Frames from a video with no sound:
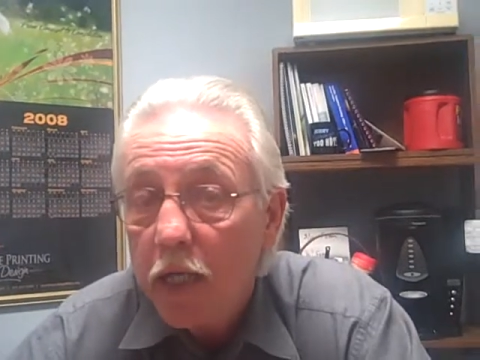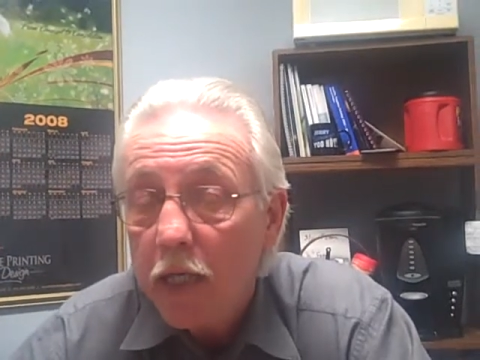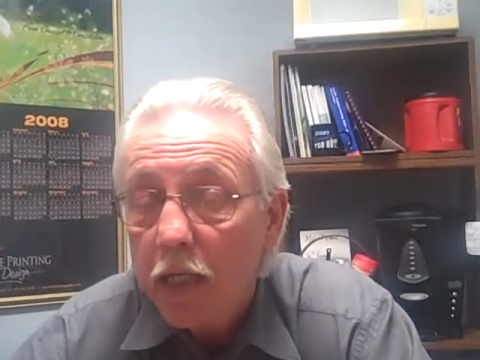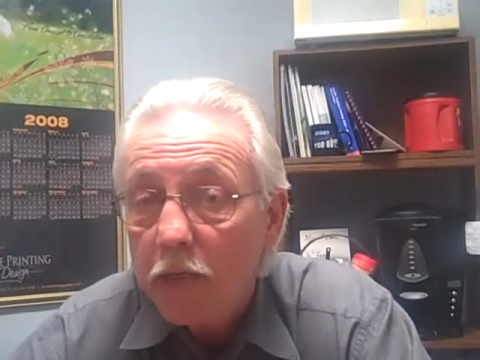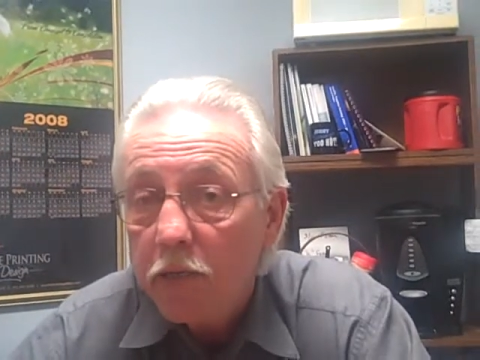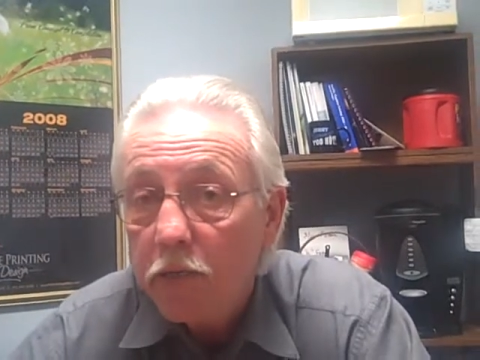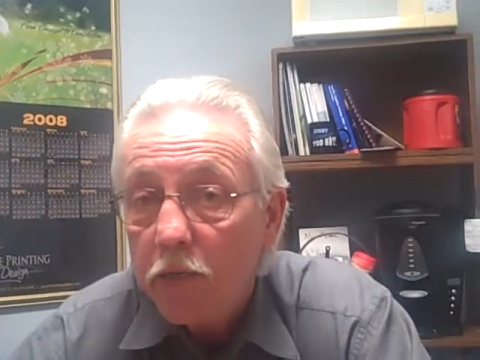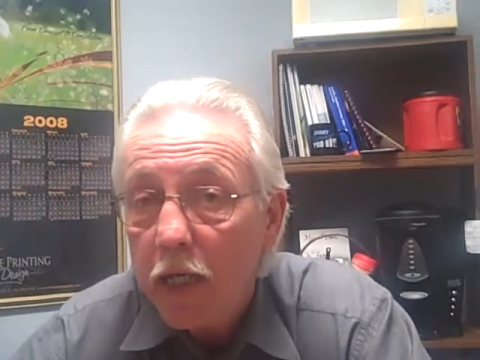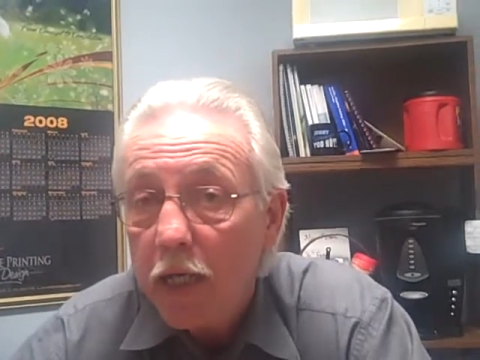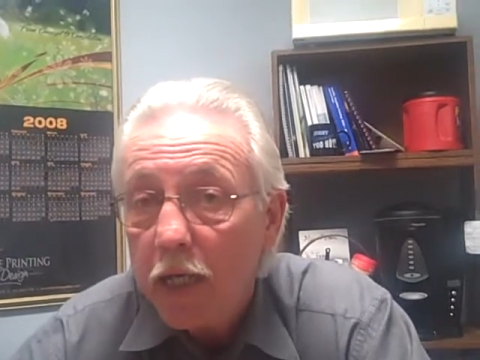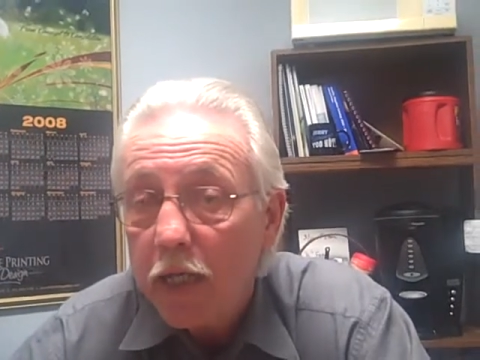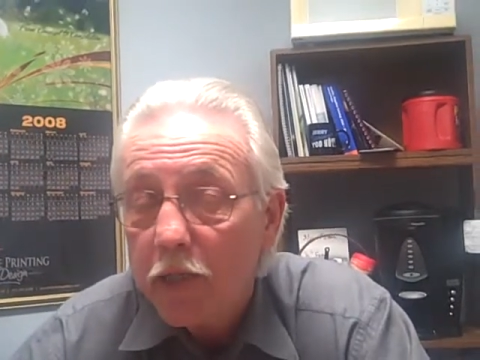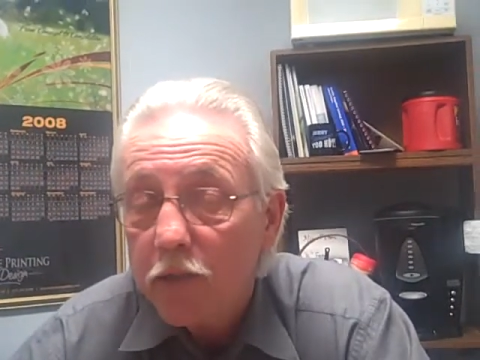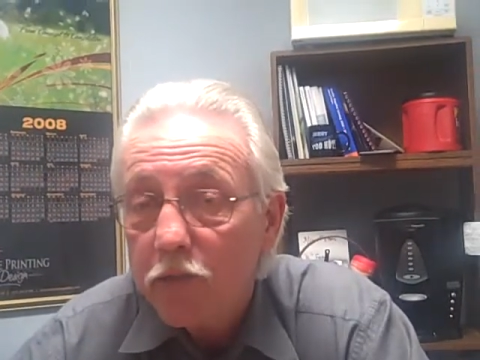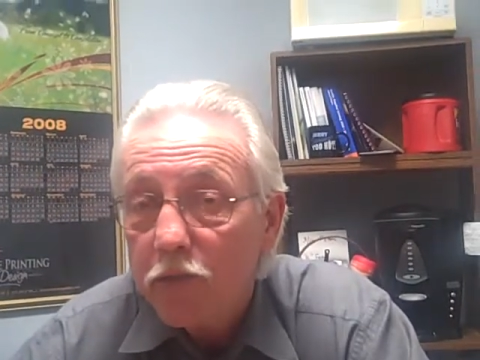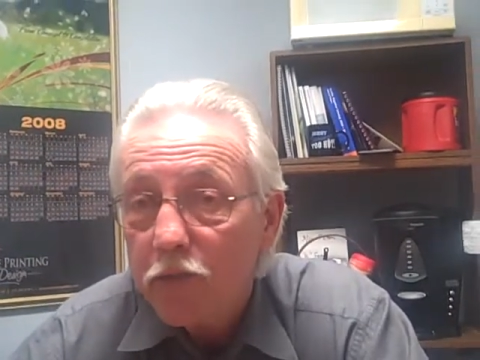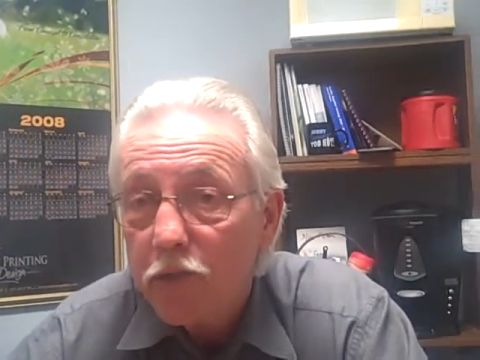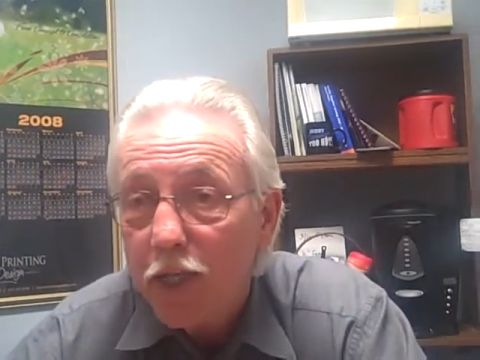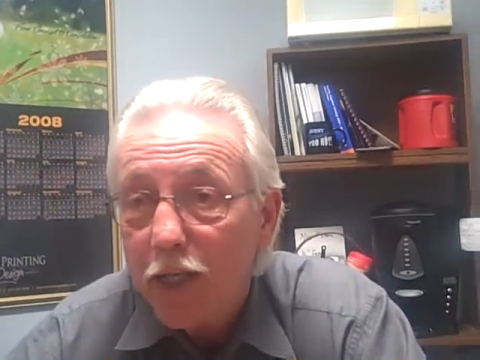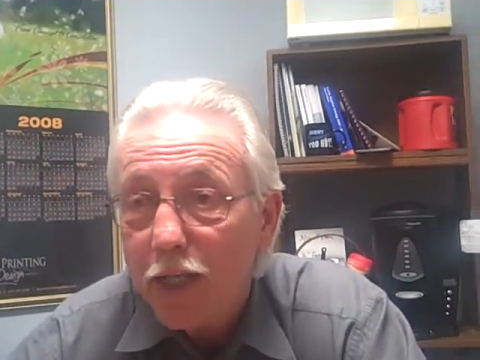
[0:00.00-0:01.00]
And
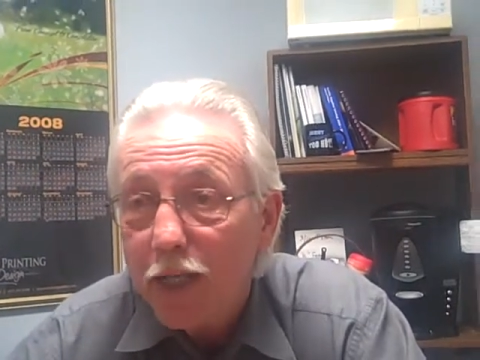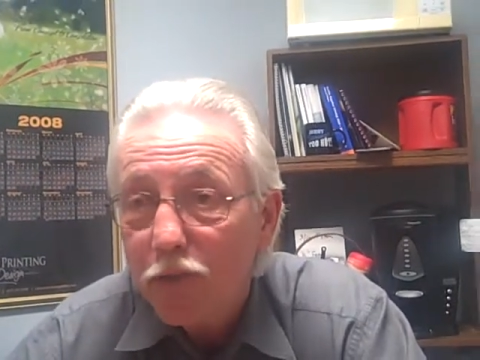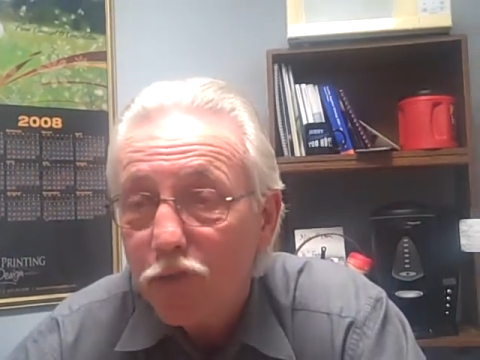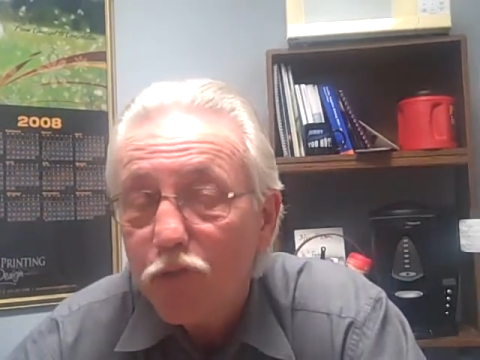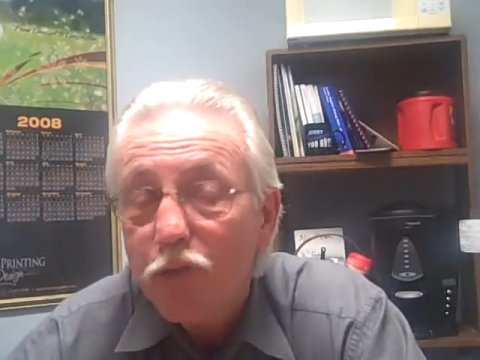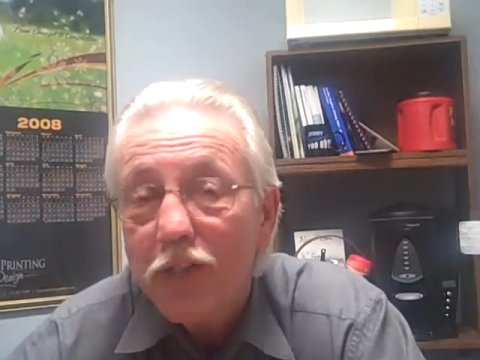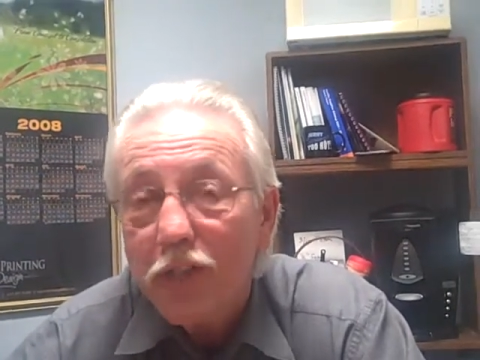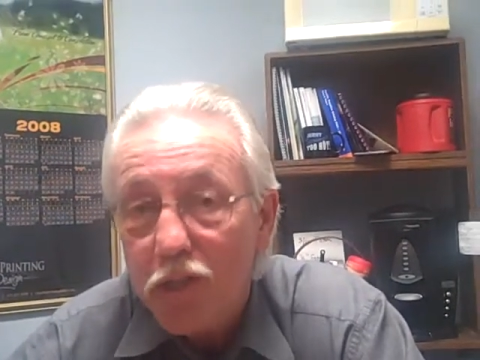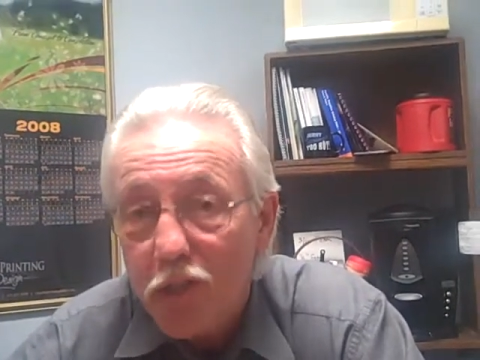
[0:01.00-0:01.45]
you can